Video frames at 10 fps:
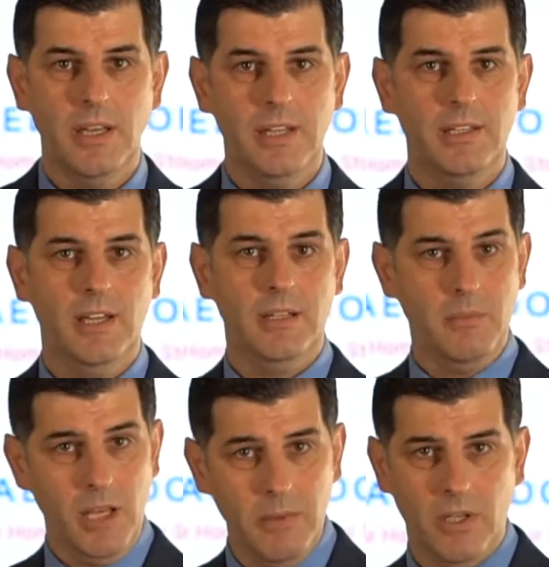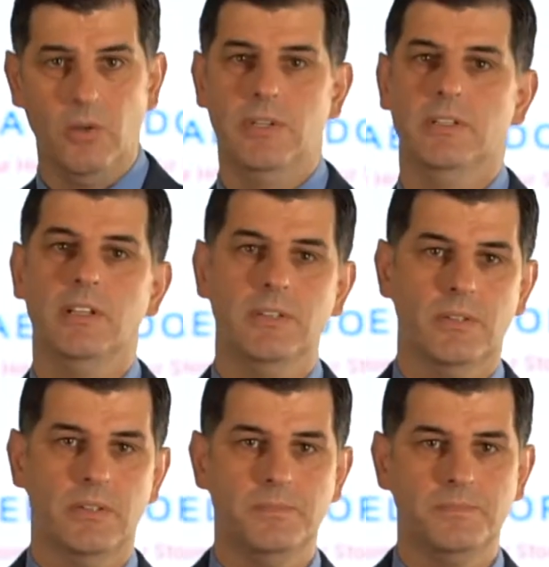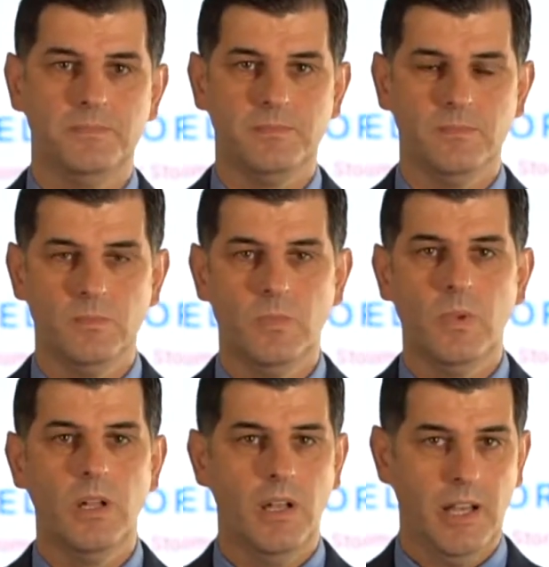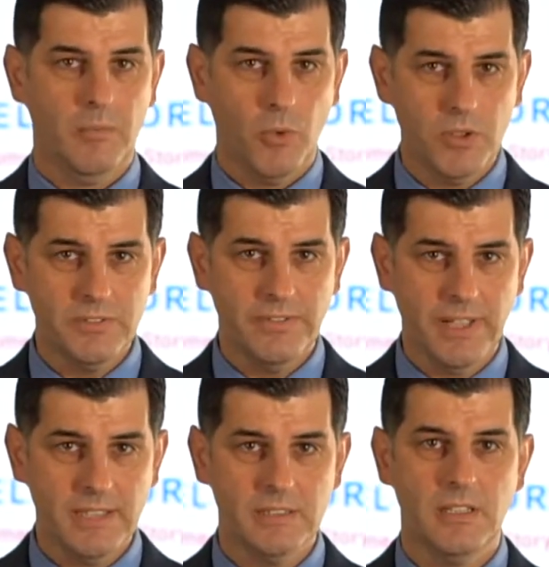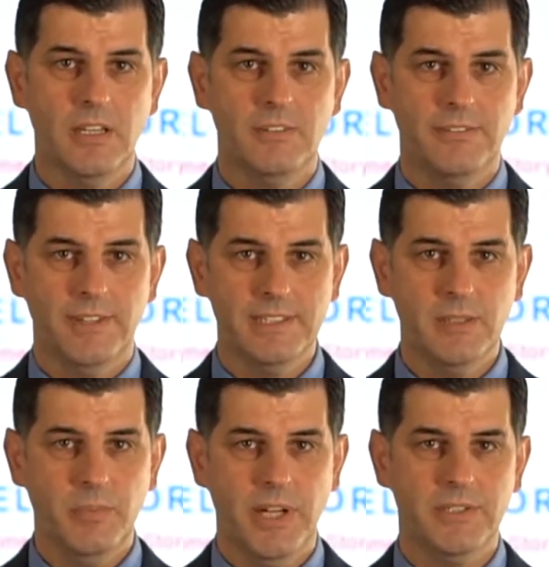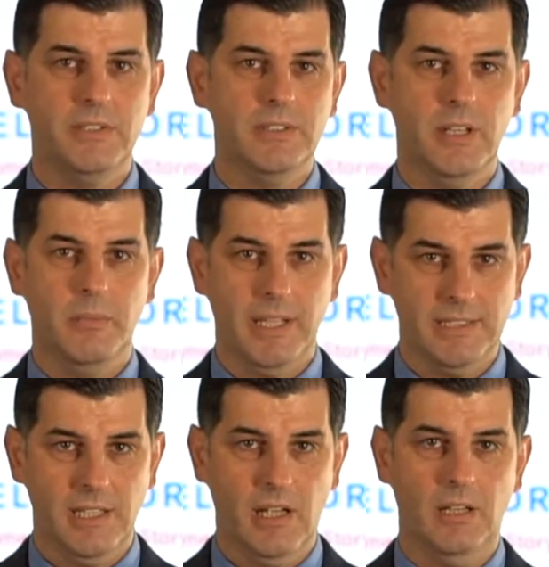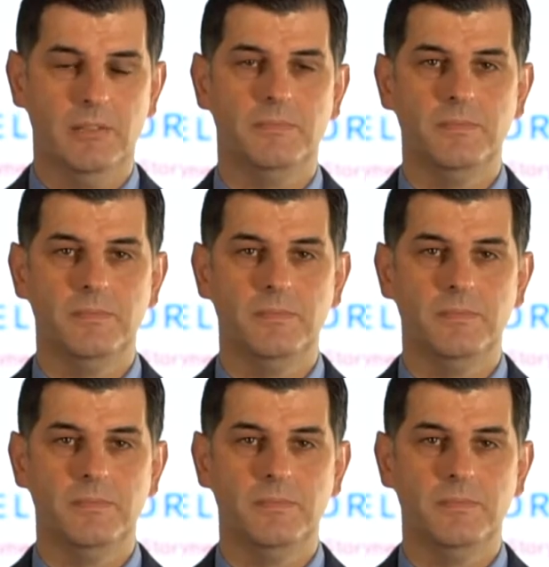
and then maybe call the realtor. Like most things, first impression can make a sale.